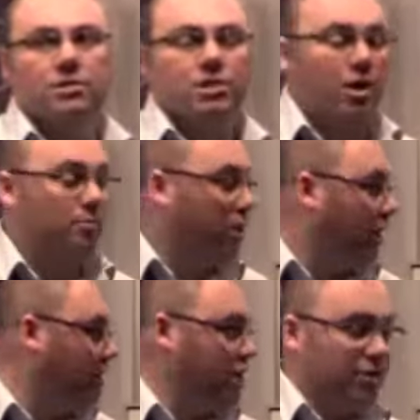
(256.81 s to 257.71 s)
So
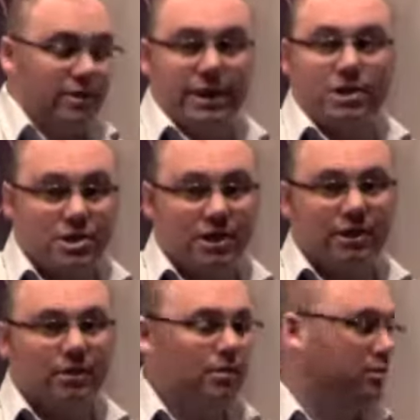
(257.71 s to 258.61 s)
by January next
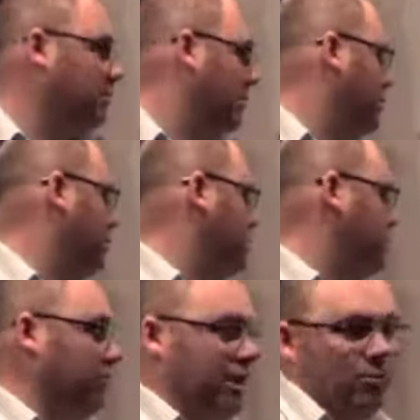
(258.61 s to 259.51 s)
year, this
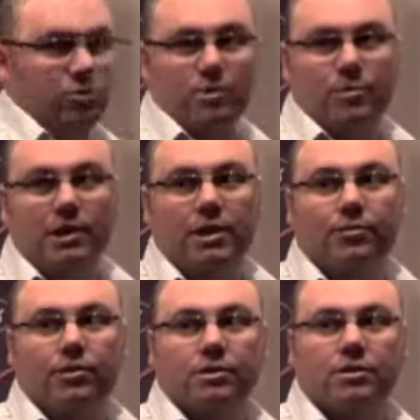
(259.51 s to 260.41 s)
screen will look completely
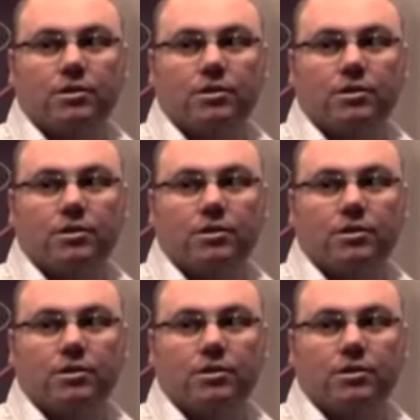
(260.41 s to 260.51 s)
different.